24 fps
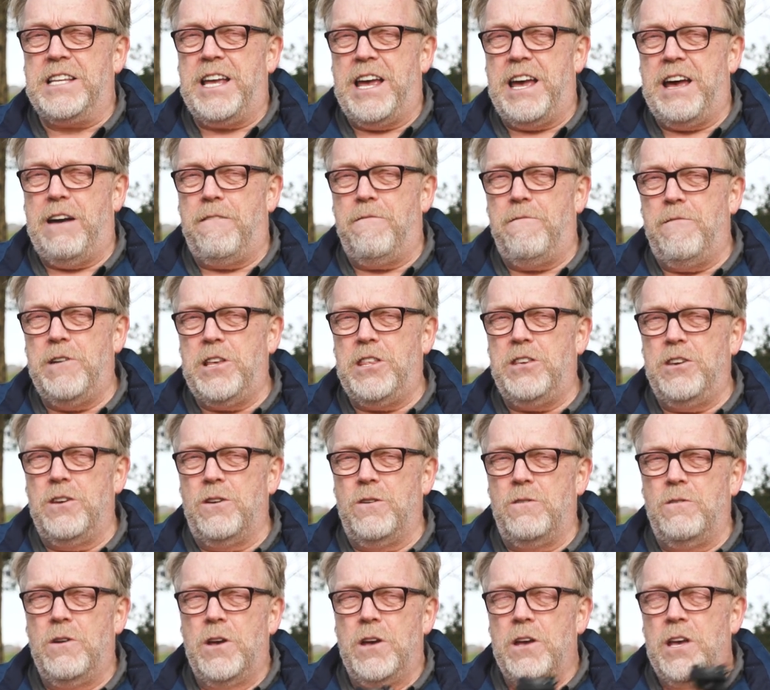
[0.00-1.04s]
to have with
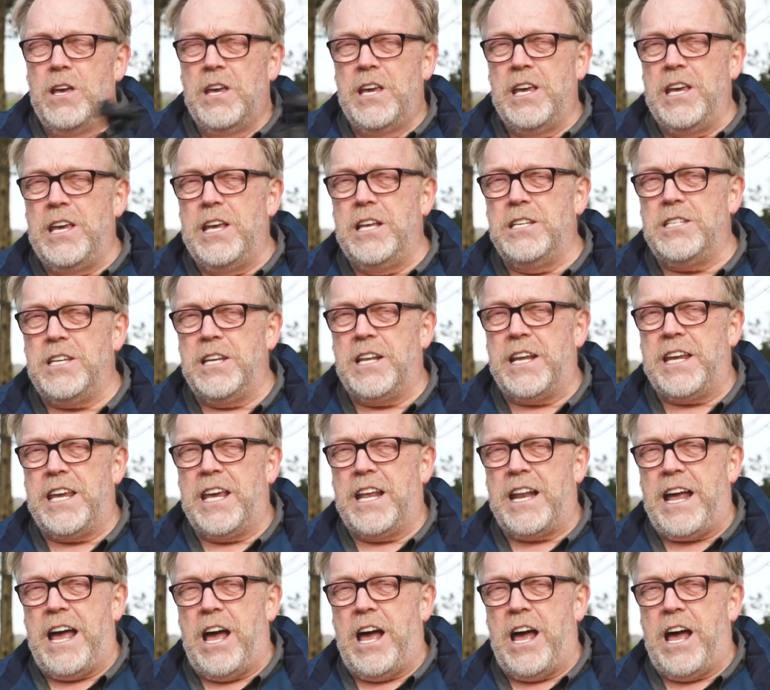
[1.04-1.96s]
you, easy to get